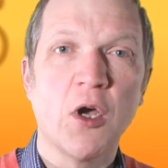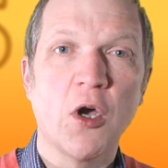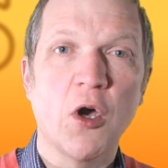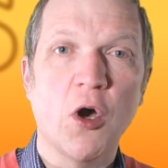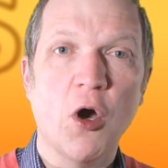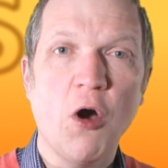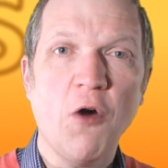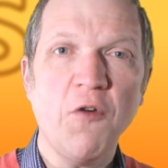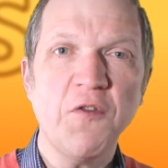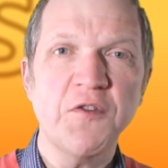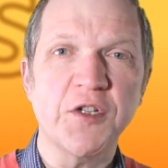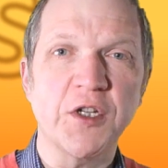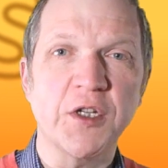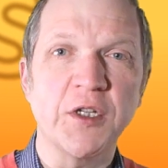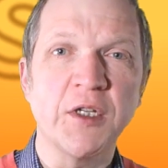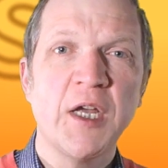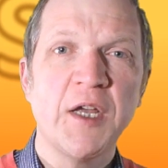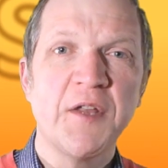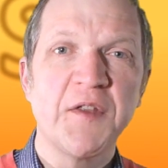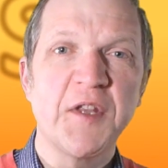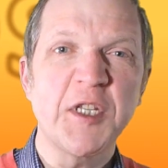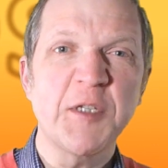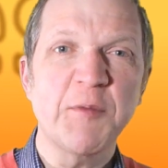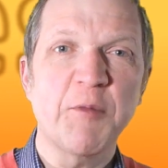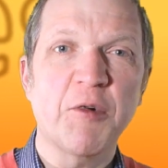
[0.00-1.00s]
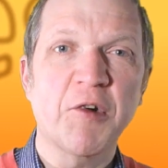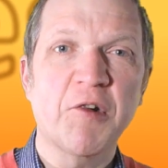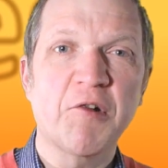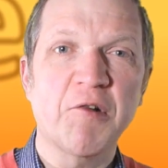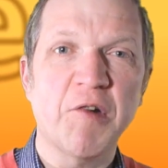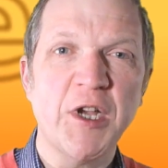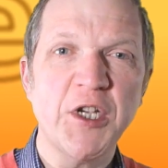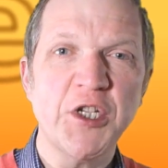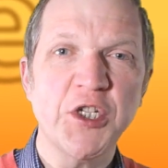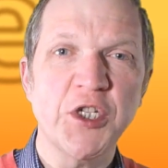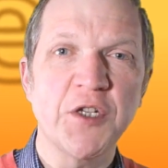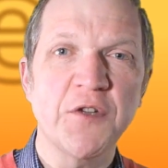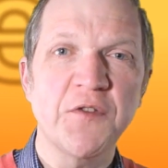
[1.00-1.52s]
Often, this
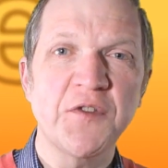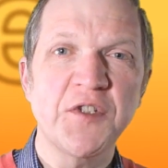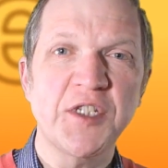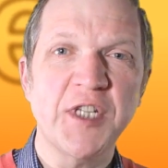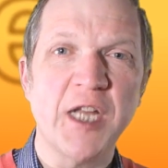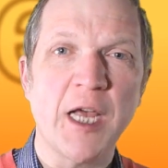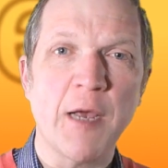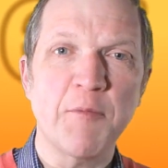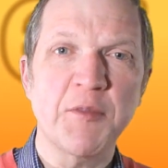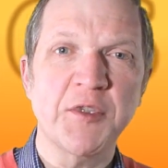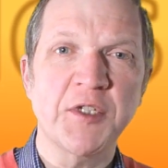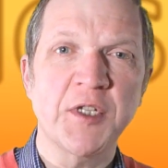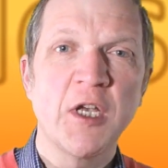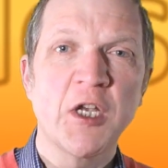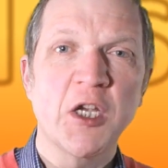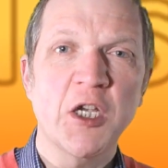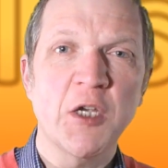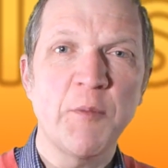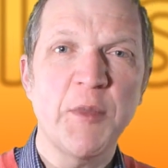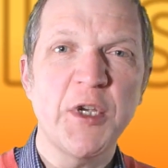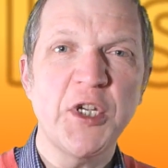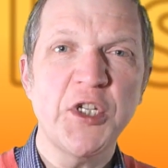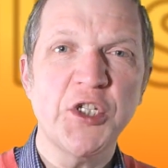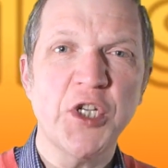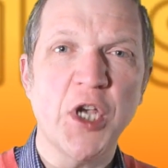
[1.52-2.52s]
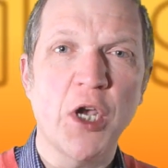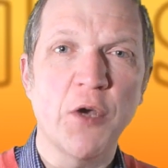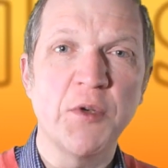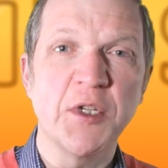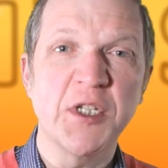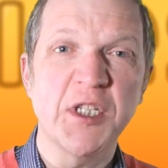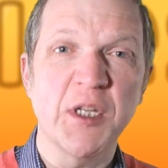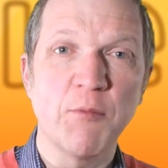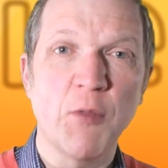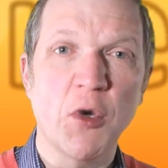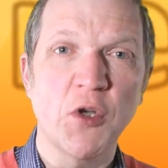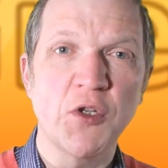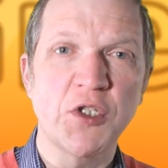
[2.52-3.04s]
progression of steps can be shown as
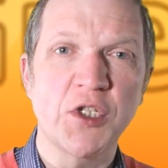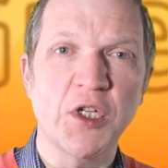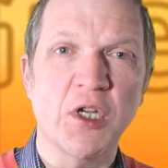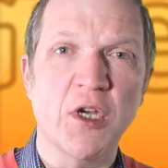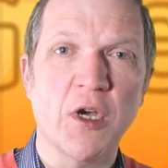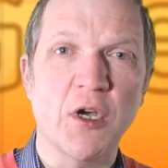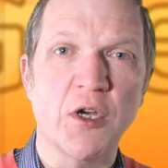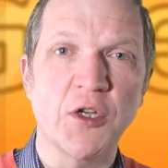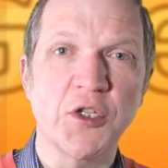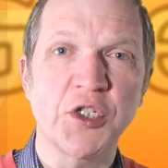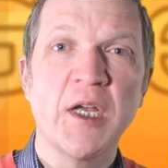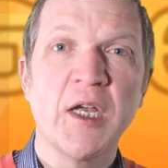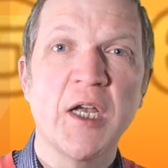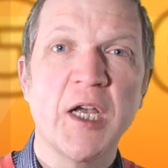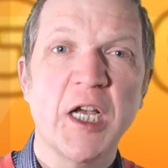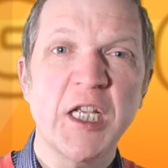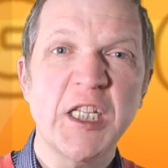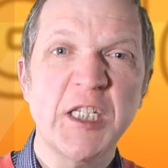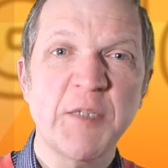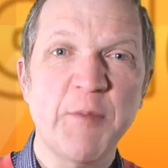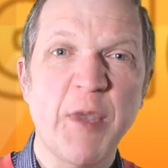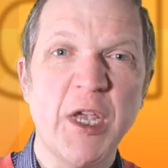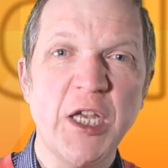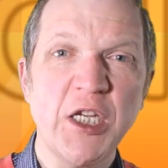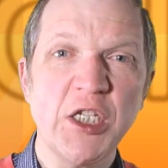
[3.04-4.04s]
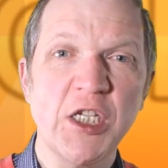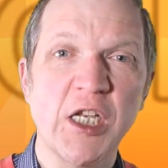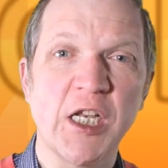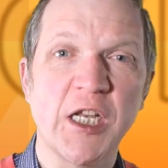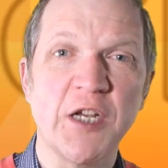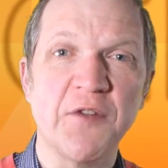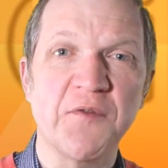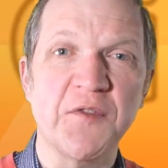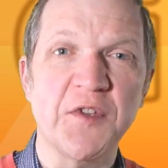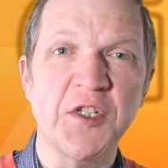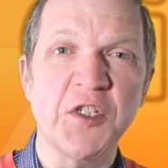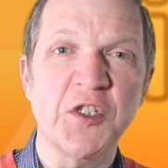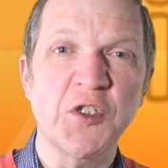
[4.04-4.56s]
a montage, especially
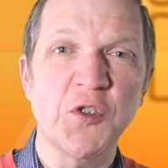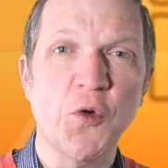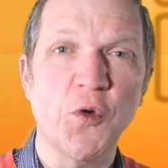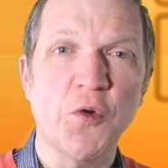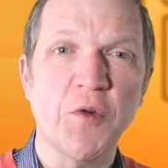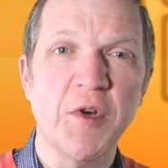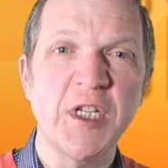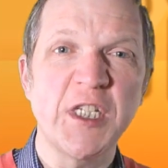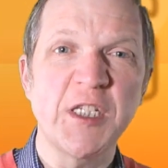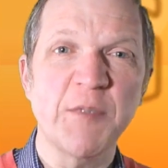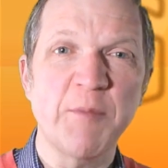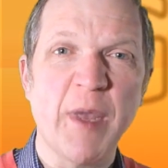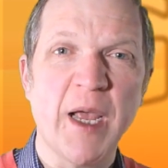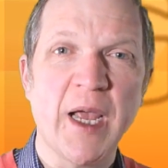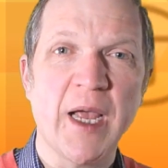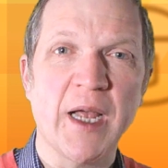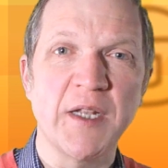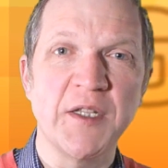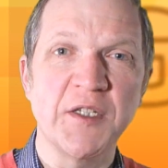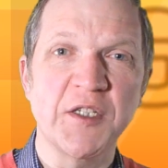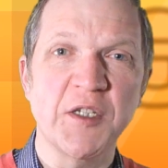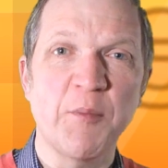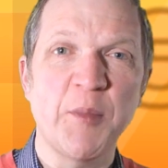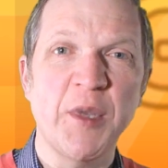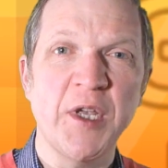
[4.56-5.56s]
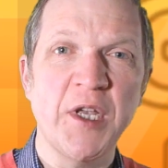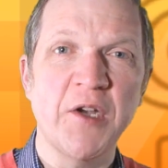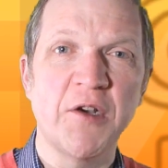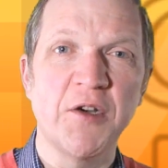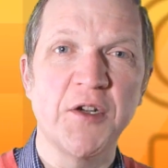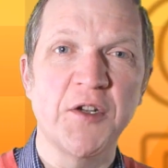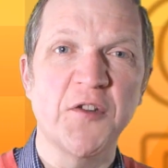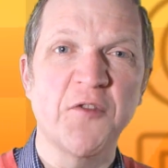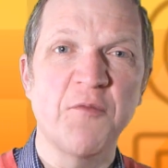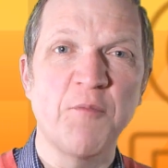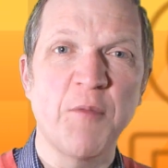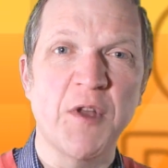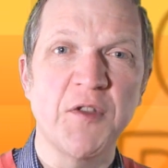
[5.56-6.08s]
if the story spans a period
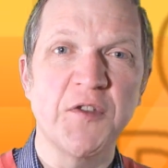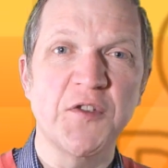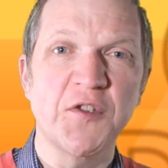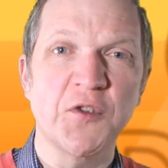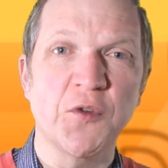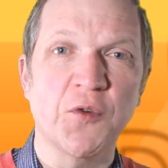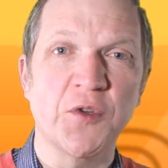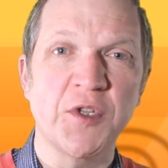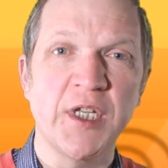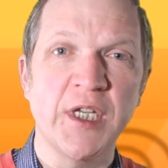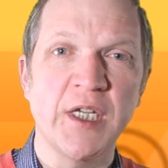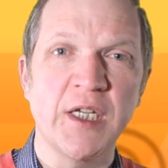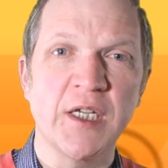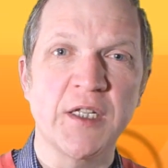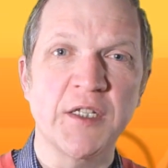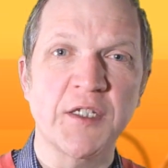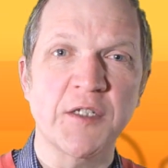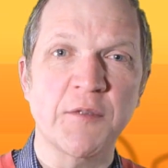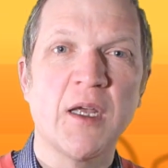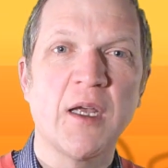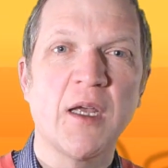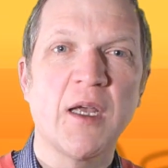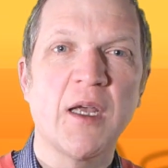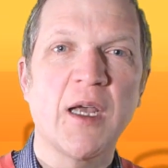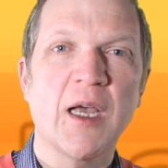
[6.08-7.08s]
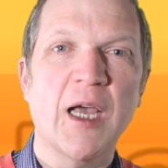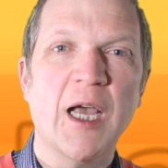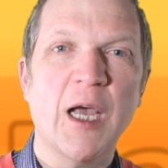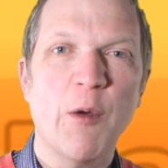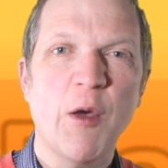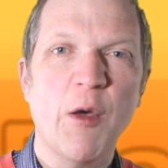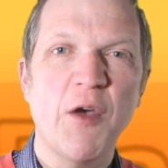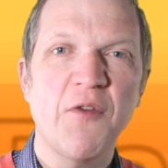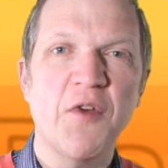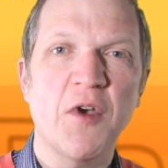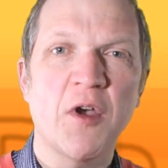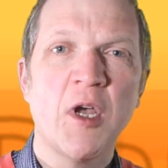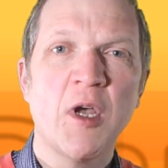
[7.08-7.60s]
of months or years.
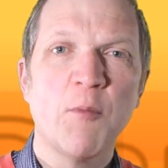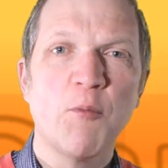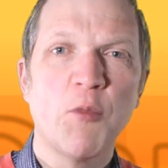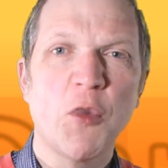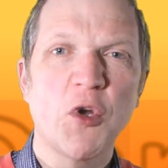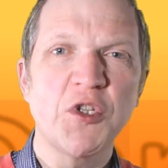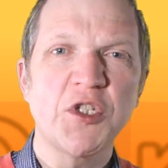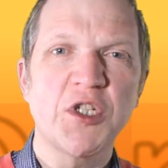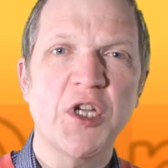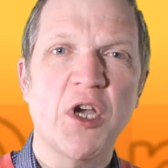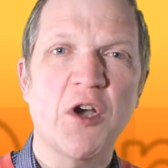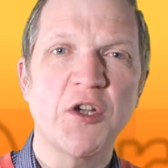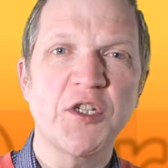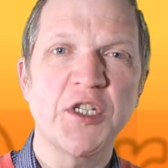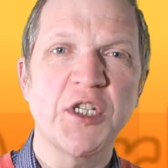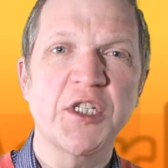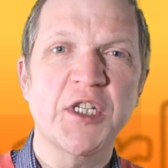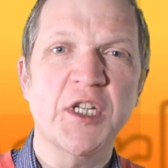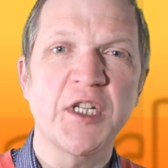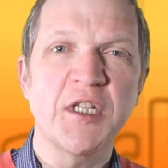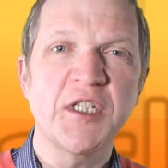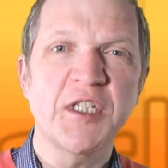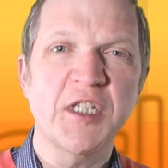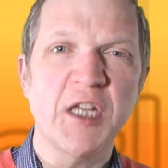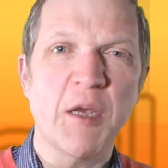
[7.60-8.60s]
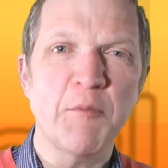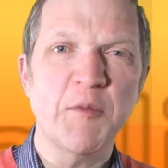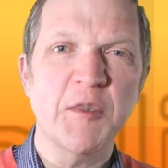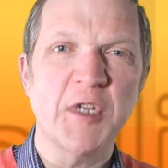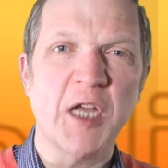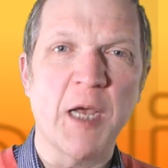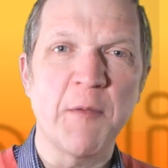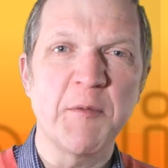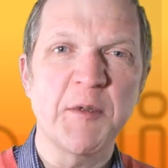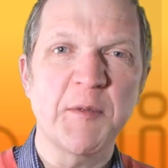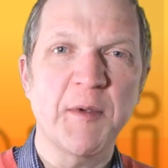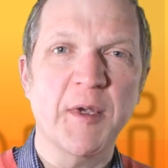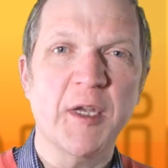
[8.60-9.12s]
However, montages can
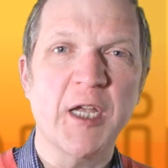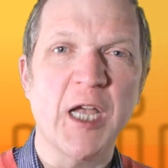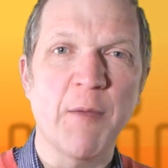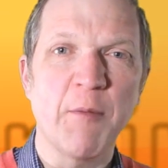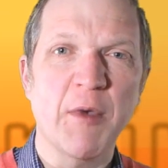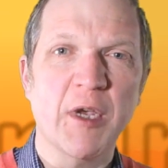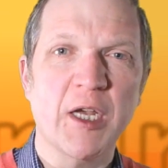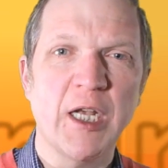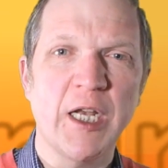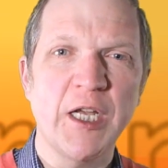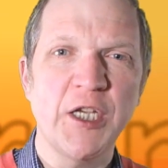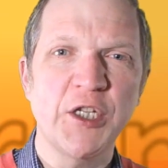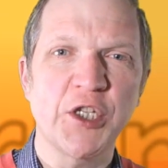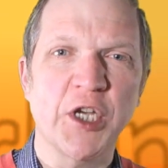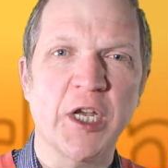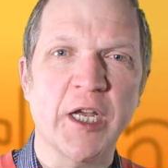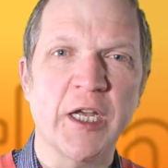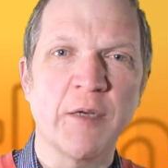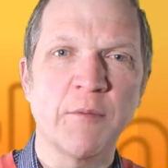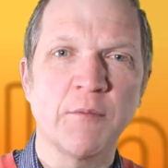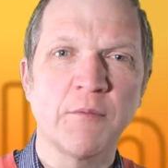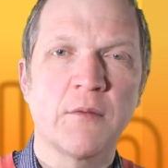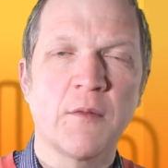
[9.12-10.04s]
sometimes become a cliché.